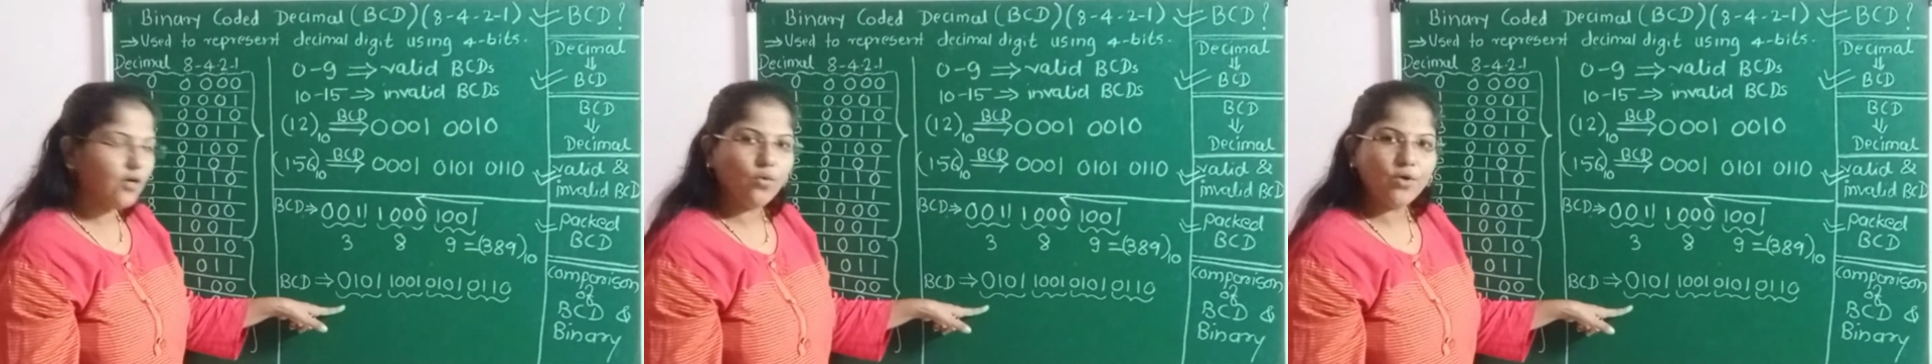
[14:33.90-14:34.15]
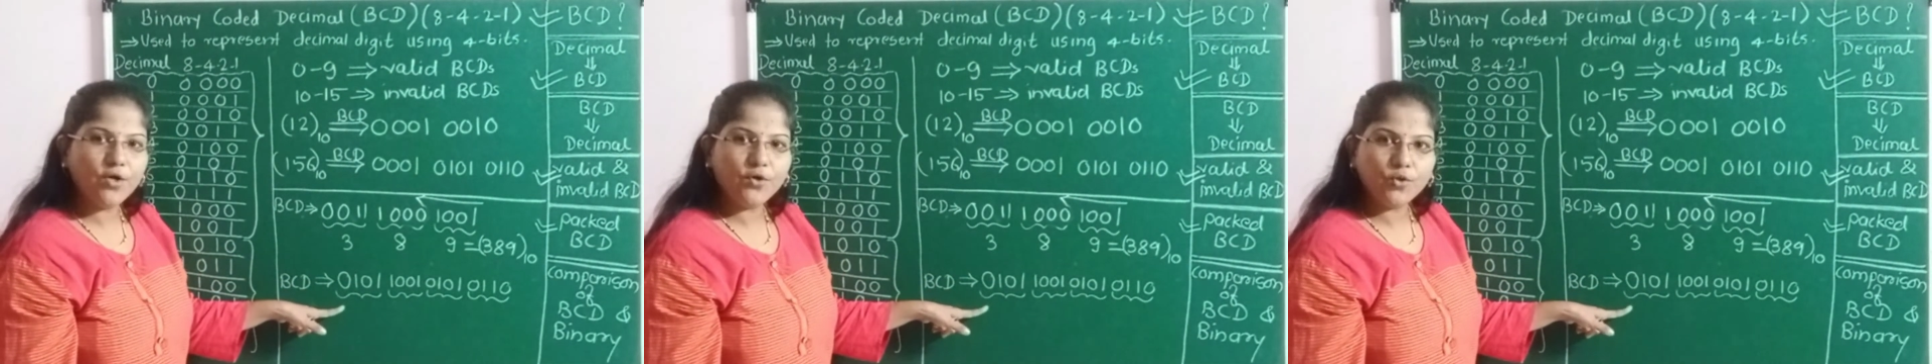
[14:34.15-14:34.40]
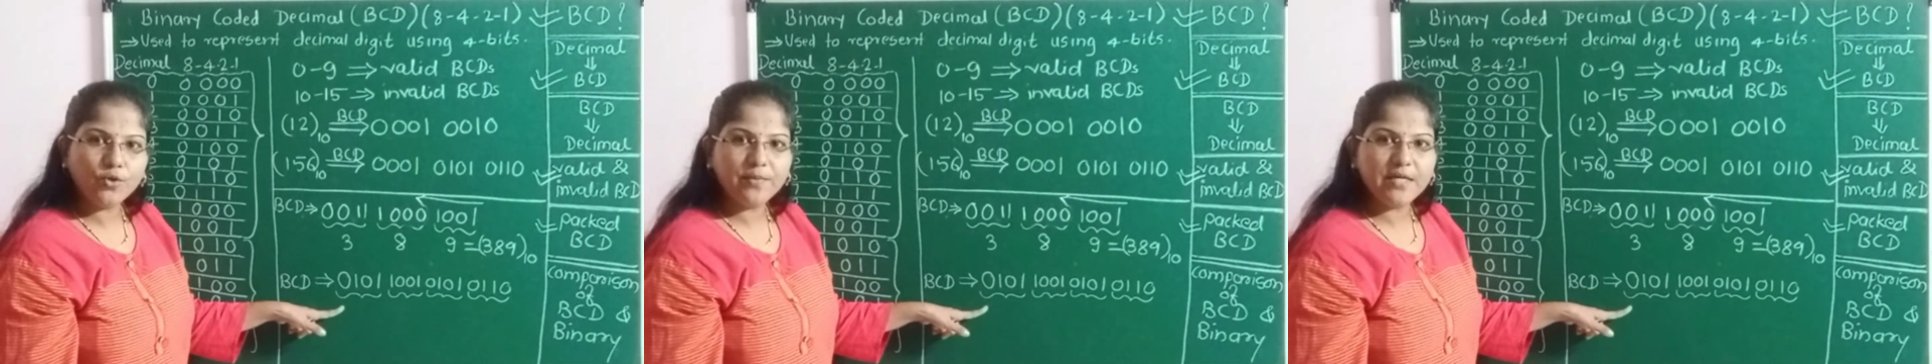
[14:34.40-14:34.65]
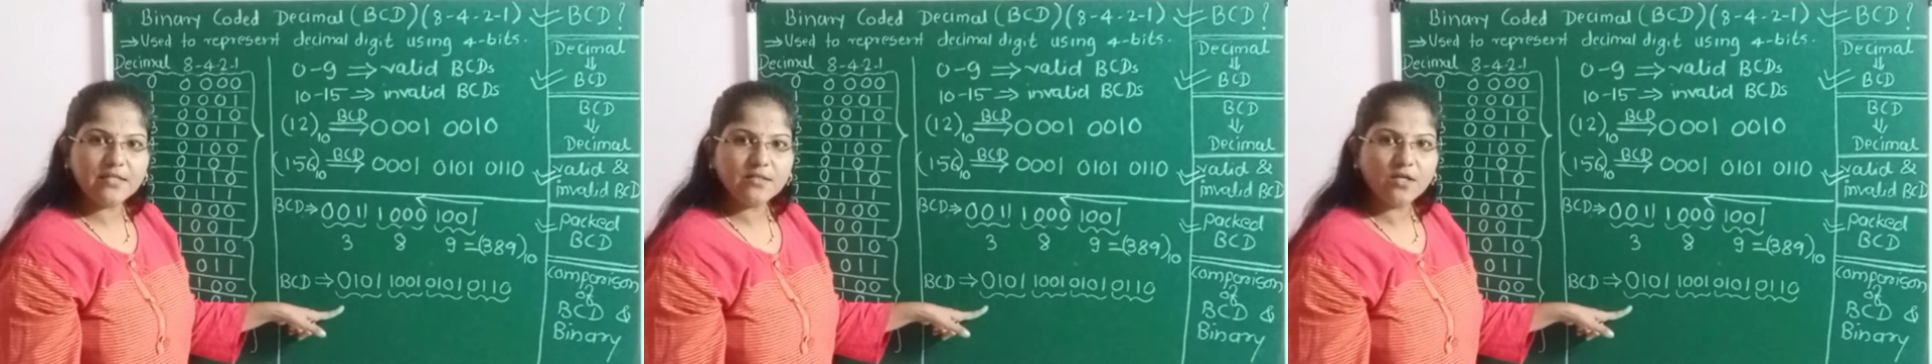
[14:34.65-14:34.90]
only 2
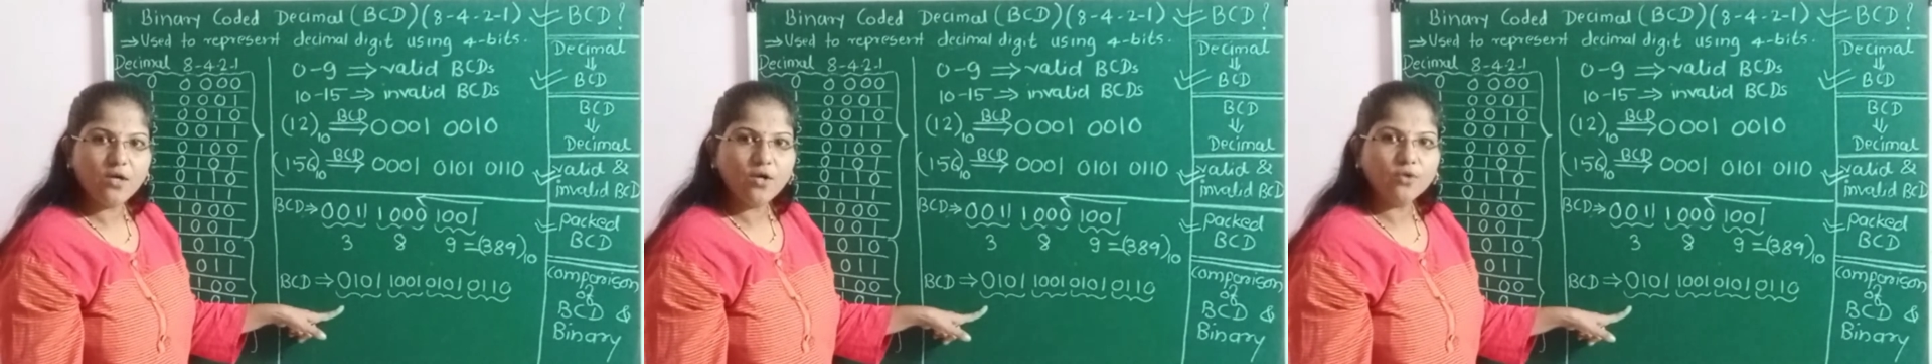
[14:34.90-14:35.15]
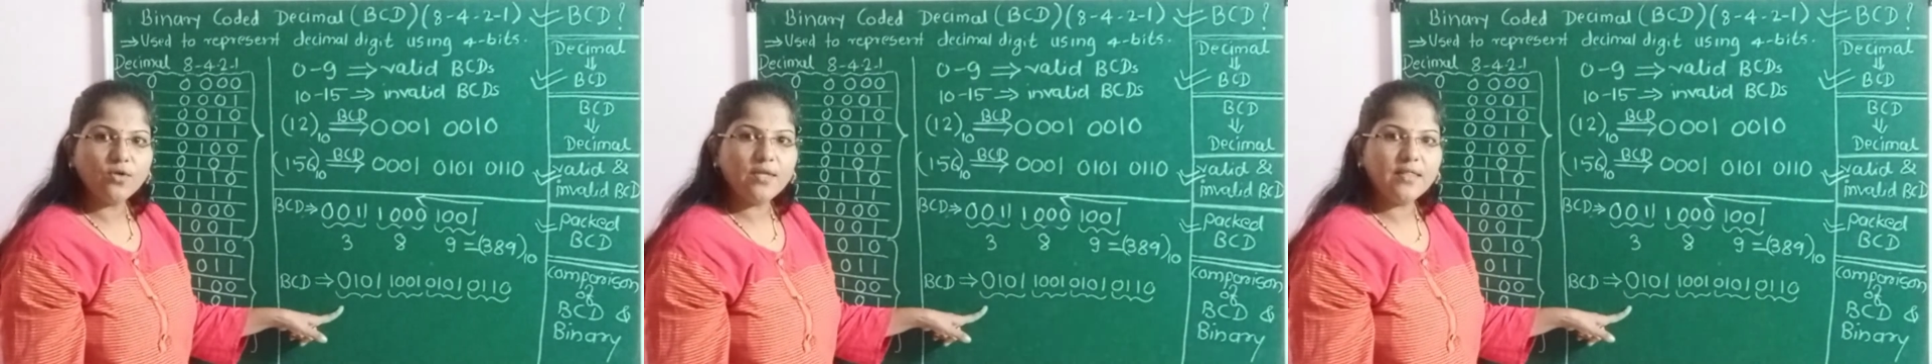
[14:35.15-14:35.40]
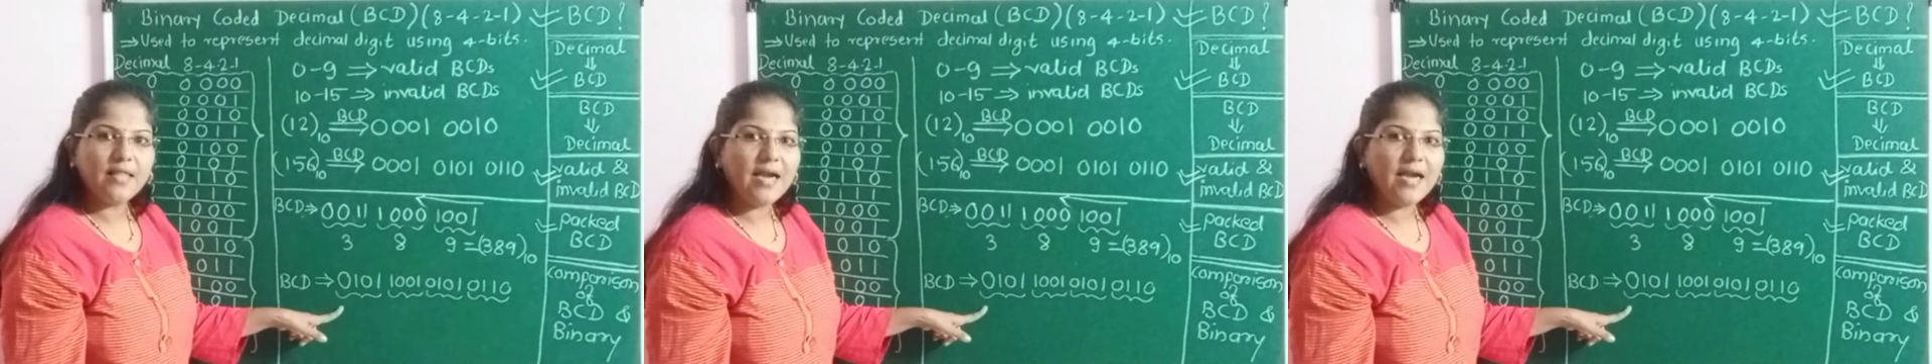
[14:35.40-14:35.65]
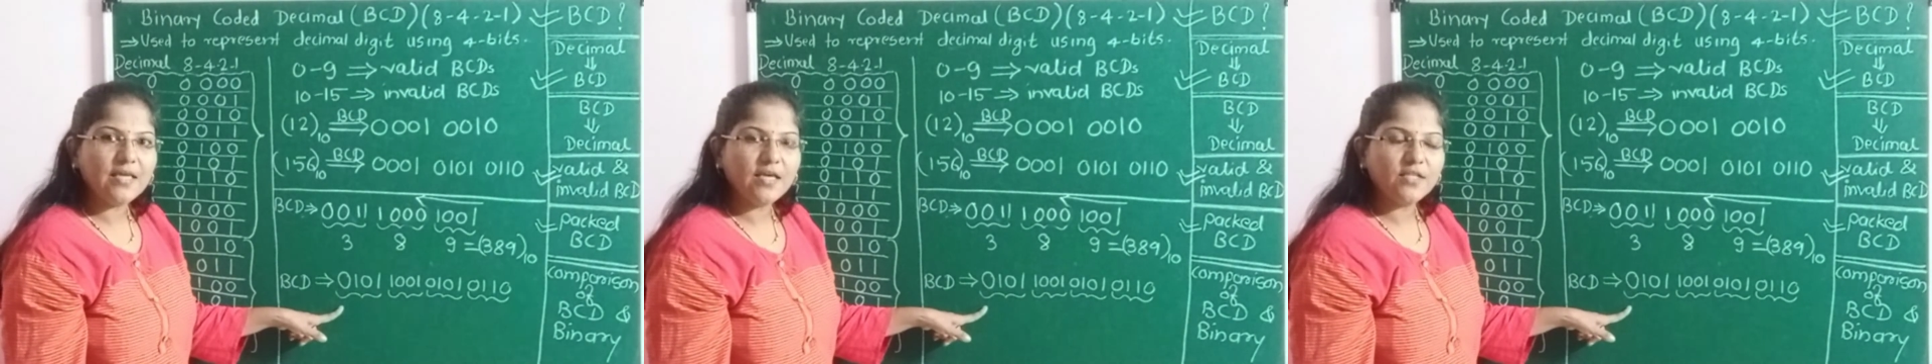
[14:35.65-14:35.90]
bits. So in that
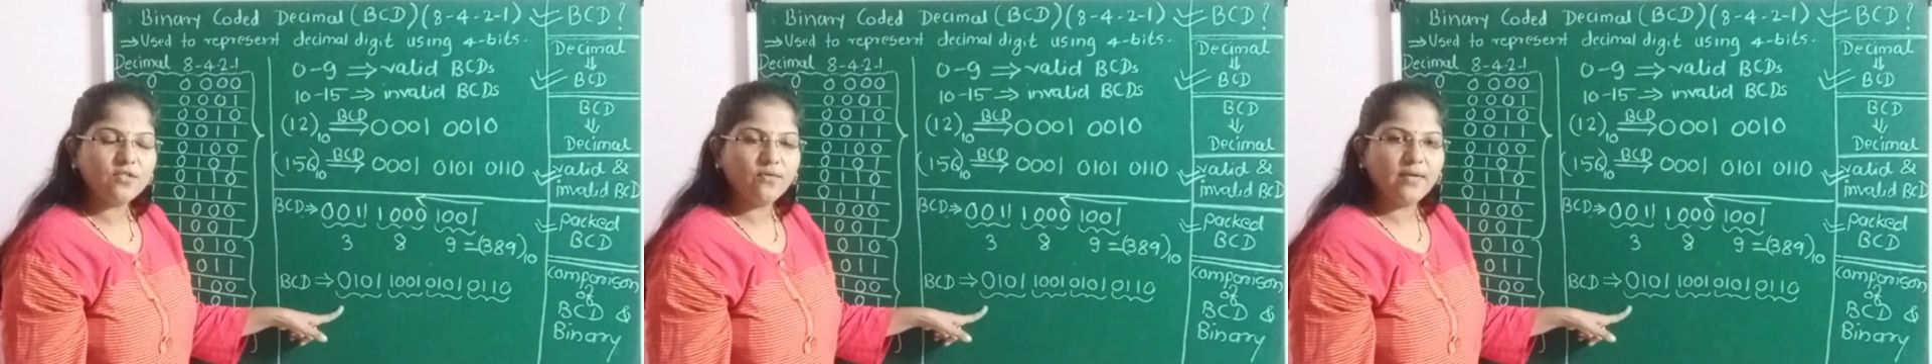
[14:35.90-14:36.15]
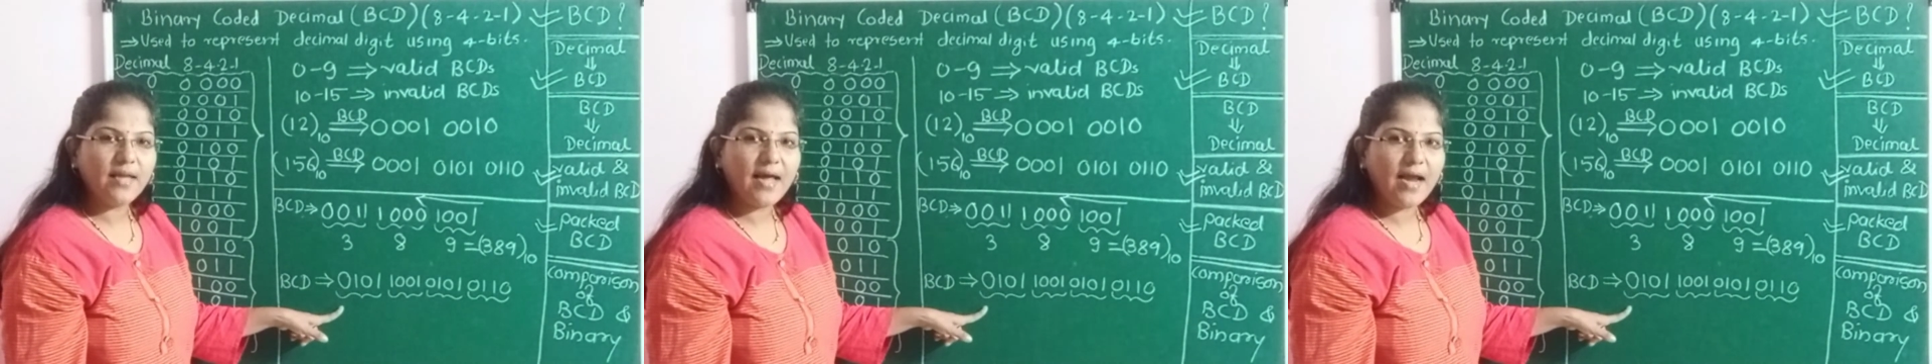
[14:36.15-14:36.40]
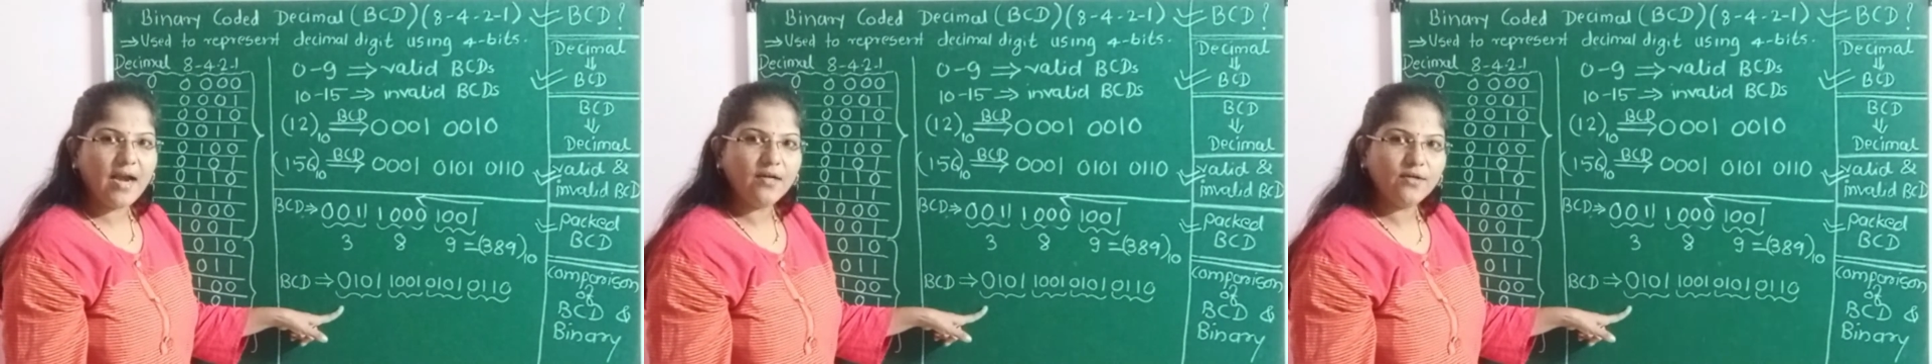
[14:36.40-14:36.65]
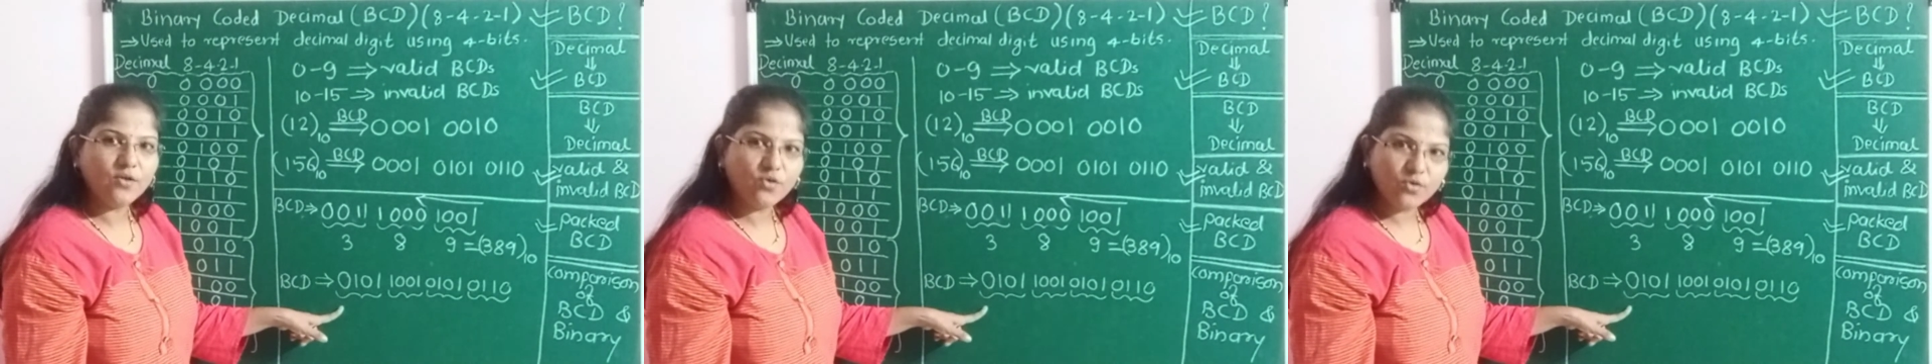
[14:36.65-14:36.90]
case, you will add
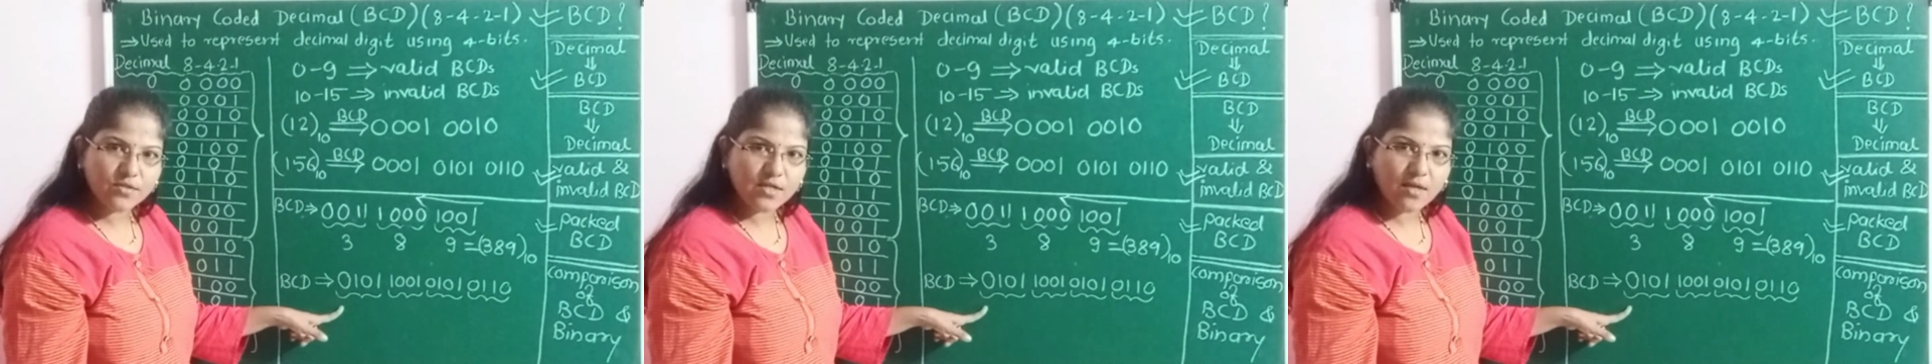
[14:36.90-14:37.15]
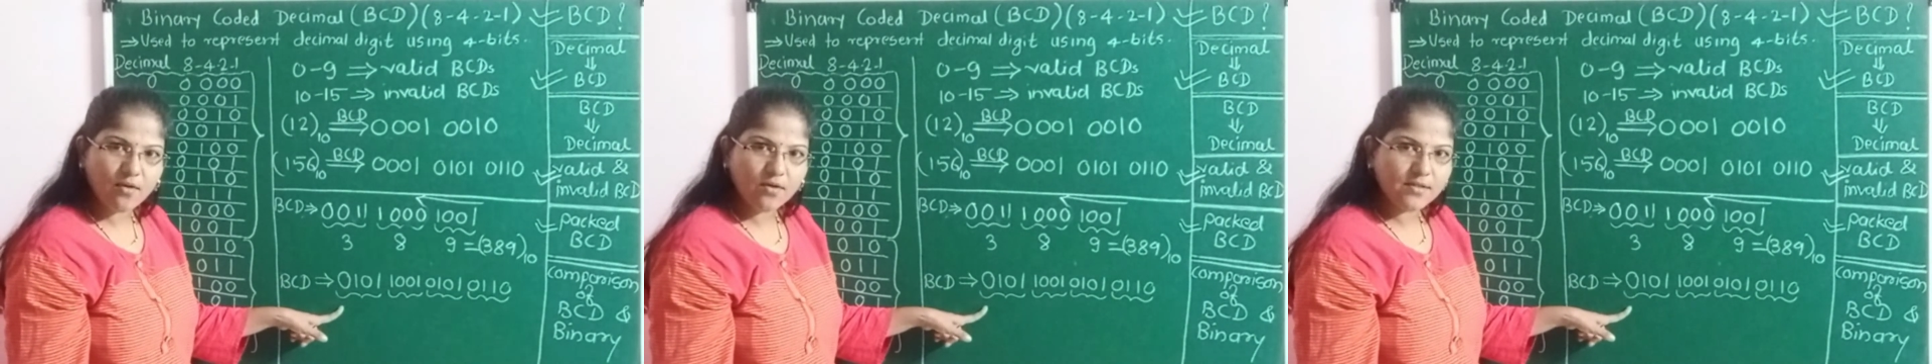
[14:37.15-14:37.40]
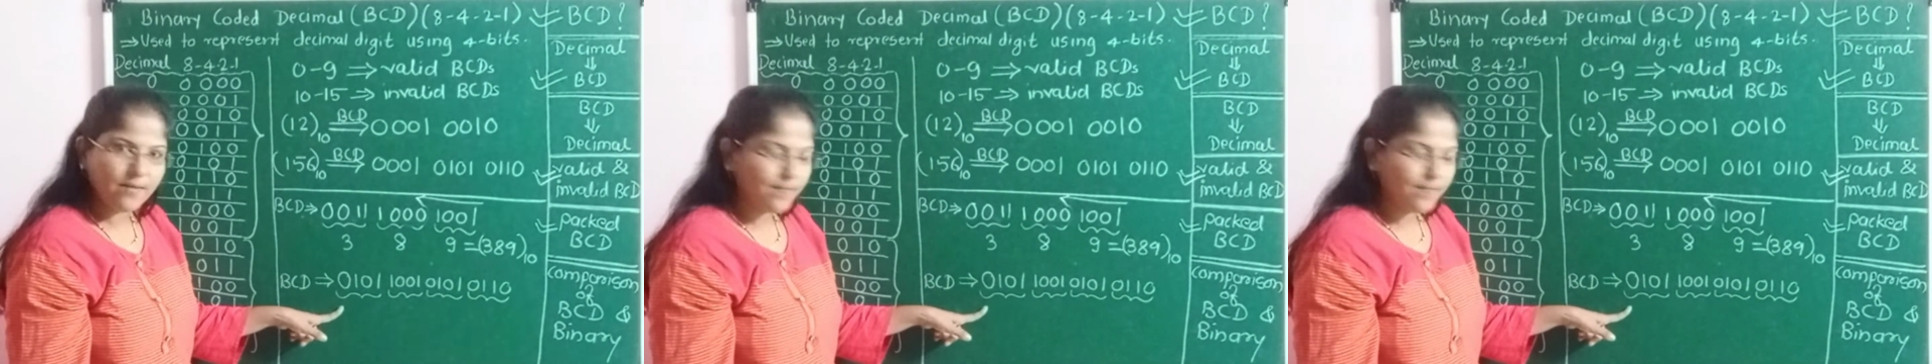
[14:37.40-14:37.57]
2 zeros.